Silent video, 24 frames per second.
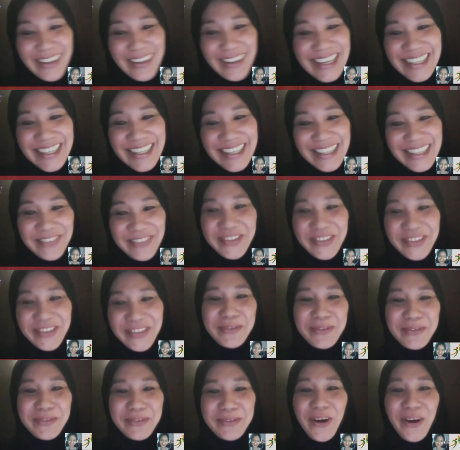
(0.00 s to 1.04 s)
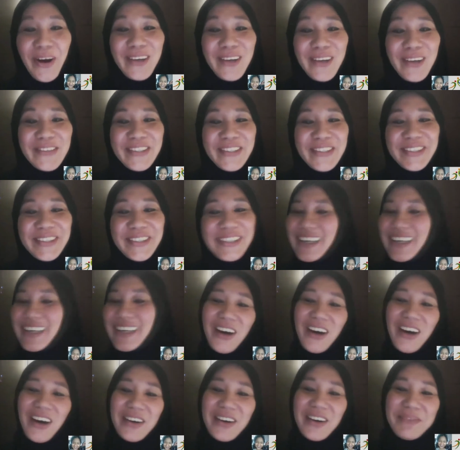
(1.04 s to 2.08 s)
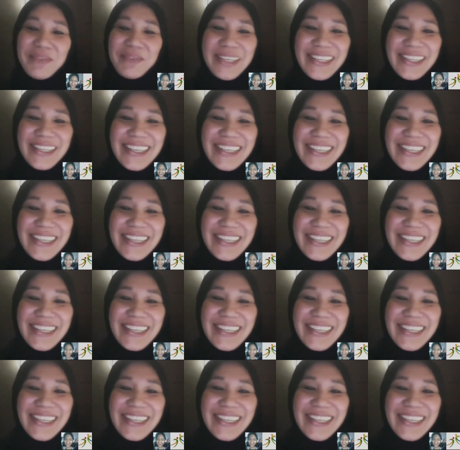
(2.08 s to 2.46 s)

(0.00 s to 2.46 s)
easier for all of you. Because